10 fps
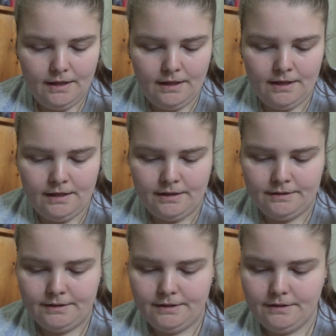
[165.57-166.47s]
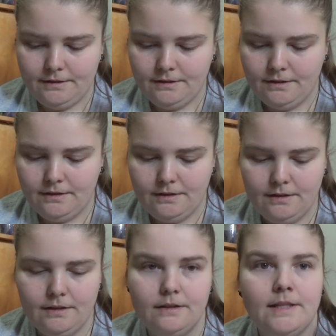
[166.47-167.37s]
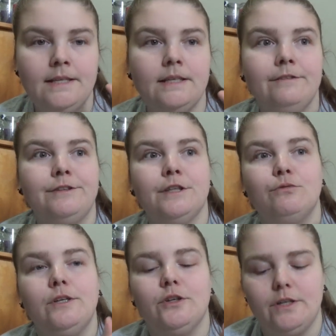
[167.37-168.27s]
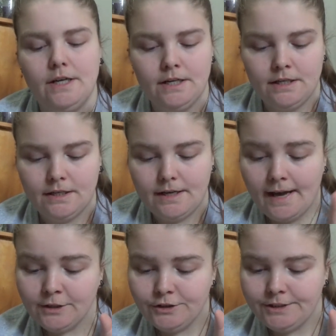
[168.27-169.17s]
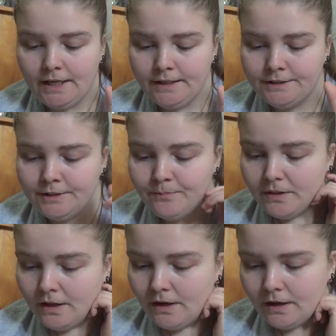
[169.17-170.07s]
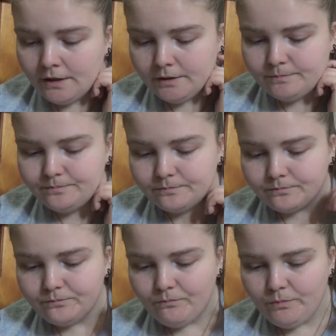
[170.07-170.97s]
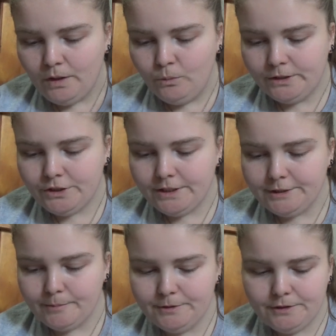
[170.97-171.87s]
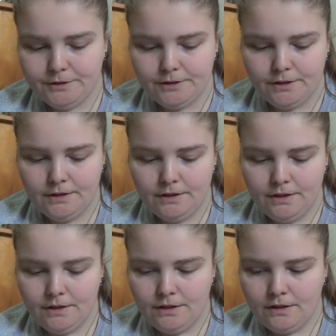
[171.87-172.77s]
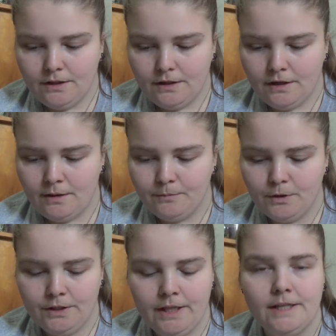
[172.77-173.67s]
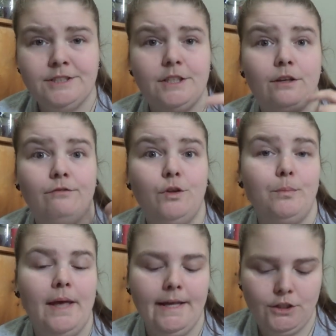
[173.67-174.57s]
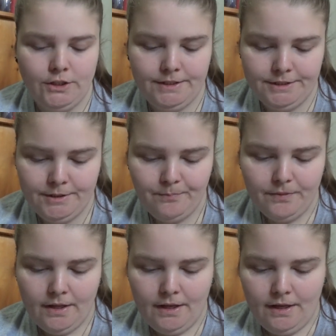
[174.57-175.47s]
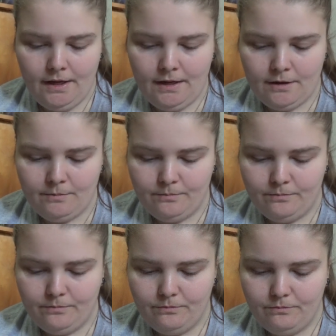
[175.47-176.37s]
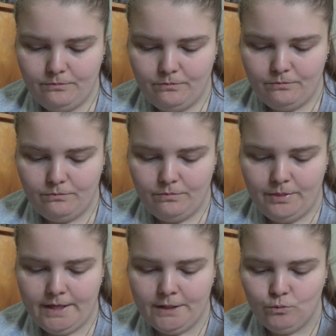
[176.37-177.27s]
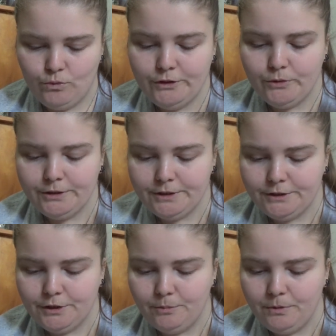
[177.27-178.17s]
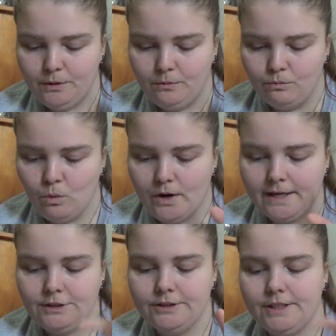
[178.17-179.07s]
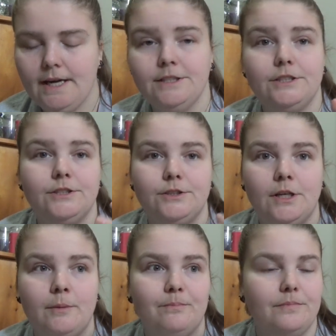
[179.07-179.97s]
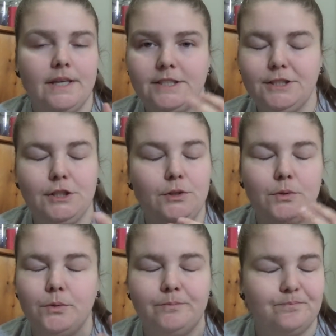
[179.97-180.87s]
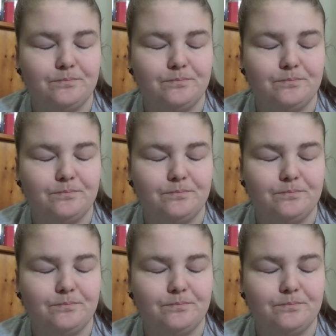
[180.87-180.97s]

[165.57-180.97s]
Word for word: And then it gives the reader an uh, exercise, um, which the steps um, could last a few pages. Um, then resources could be more exercises, um, things to do,